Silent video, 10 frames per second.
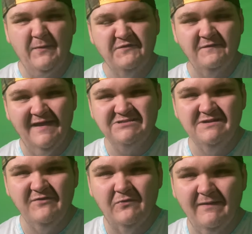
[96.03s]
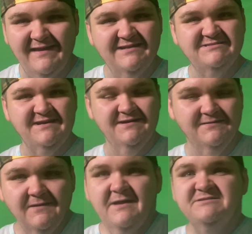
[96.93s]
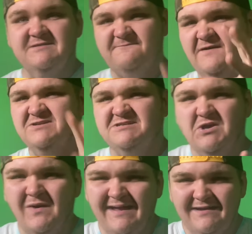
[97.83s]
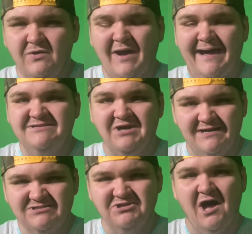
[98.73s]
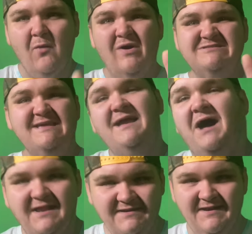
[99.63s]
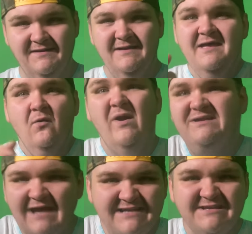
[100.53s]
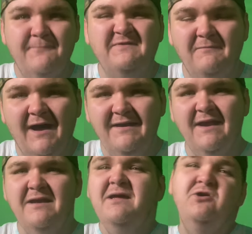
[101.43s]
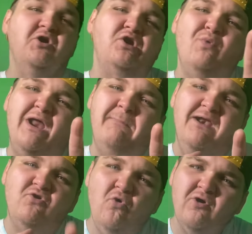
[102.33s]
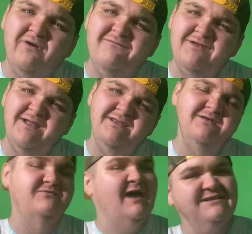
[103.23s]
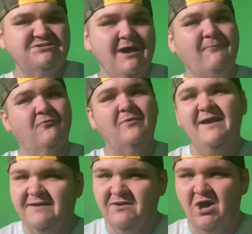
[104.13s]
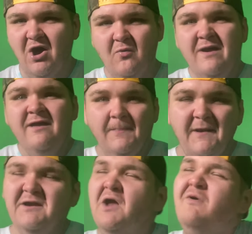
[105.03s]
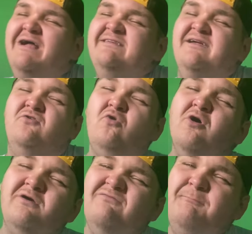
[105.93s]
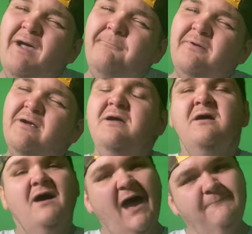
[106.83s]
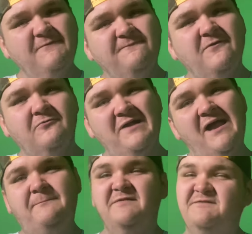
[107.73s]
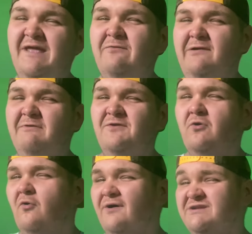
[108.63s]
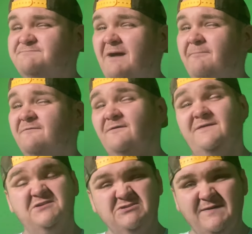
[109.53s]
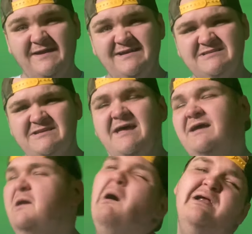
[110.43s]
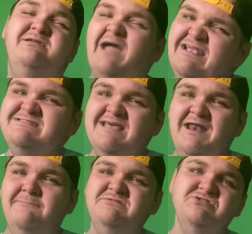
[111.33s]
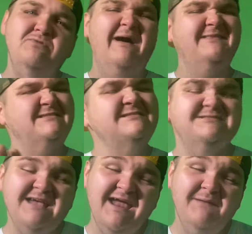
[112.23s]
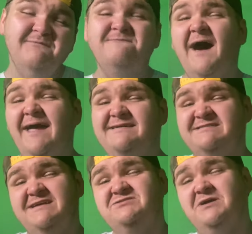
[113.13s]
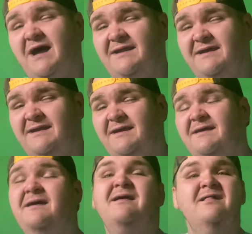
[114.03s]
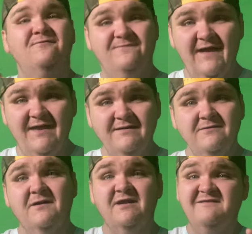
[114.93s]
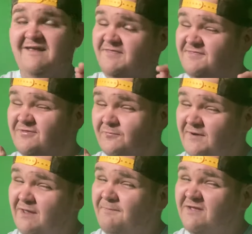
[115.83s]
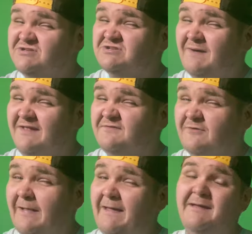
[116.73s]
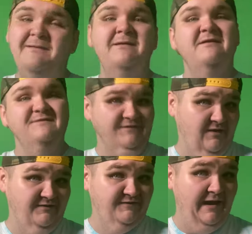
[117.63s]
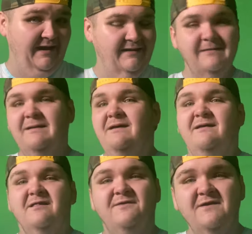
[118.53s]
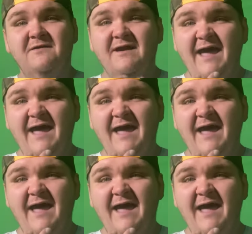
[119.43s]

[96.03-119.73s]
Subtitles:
the selection of ingredients here. So the first ingredient you guys all saw was the onion. We diced up some onion. You're going to want about 1/4 of an onion diced up, ready to go. Then you're going to want to take 1/4 of a pepper. I prefer red, but today we went with an orange pepper for a little sweetness. You want to dice that up to about the same fineness as your onion. Then you're going to take 3 pinches of mozzarella, set it aside. Then you're going to